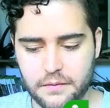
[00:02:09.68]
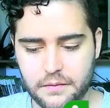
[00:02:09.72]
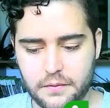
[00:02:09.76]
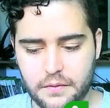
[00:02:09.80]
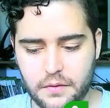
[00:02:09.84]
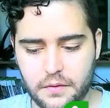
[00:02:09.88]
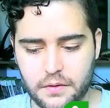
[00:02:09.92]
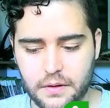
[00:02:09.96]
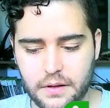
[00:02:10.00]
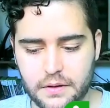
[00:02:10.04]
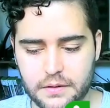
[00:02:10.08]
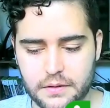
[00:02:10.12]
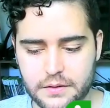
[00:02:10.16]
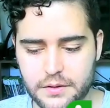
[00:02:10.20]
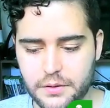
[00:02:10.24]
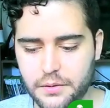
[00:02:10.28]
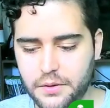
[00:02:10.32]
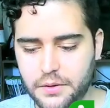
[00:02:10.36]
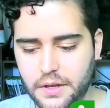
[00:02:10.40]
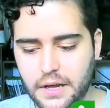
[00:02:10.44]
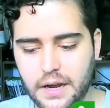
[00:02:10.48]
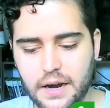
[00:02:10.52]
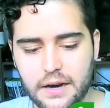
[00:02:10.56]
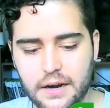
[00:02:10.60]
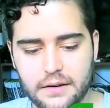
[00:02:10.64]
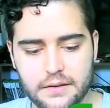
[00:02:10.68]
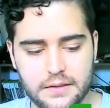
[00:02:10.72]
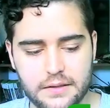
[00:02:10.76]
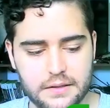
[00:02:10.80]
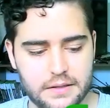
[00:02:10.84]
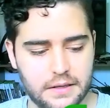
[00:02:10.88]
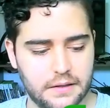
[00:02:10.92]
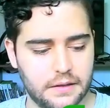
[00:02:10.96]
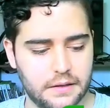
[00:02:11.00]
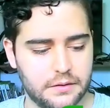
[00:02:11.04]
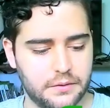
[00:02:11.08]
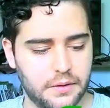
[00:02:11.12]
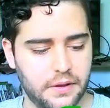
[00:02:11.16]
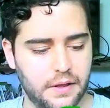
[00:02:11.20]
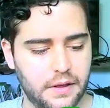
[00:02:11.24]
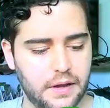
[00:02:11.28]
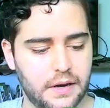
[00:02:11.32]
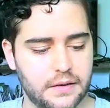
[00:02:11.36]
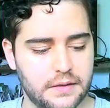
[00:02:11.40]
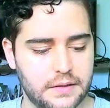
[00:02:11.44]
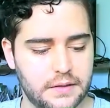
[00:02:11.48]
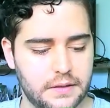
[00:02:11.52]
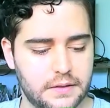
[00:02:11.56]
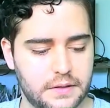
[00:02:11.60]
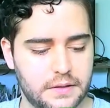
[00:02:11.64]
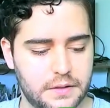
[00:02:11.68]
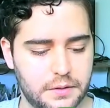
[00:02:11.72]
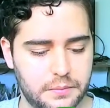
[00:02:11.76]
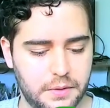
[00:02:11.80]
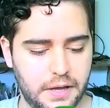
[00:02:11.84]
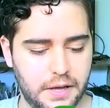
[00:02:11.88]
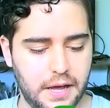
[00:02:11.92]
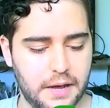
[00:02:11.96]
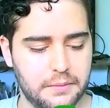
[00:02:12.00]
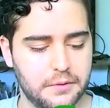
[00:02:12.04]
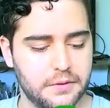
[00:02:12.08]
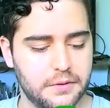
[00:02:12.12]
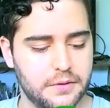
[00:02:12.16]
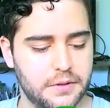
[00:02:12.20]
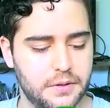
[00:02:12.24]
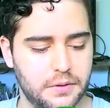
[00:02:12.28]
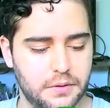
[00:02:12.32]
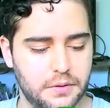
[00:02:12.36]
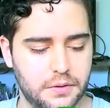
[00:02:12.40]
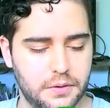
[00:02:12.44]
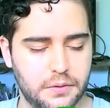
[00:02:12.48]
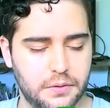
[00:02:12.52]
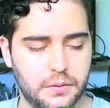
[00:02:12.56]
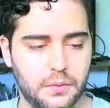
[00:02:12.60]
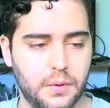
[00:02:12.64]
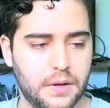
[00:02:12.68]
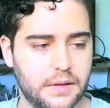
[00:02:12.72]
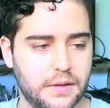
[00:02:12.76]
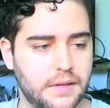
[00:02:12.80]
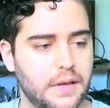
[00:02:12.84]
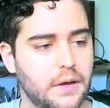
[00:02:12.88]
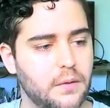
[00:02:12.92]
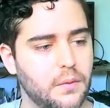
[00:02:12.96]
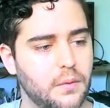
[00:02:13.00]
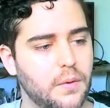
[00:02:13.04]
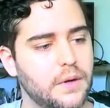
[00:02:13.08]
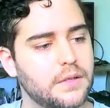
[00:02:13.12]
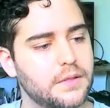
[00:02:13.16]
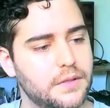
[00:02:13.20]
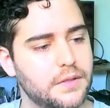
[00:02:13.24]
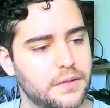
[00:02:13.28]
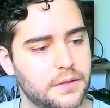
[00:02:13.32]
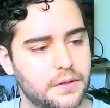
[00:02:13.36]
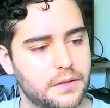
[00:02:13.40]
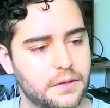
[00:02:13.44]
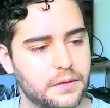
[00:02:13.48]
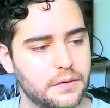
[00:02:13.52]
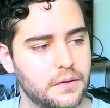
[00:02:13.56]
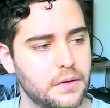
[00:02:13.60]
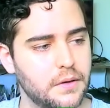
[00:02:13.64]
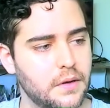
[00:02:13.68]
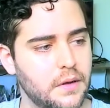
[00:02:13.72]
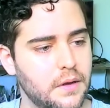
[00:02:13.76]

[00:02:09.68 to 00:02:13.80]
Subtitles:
the 2D artists and the 3D artists to be able to do what they want to do.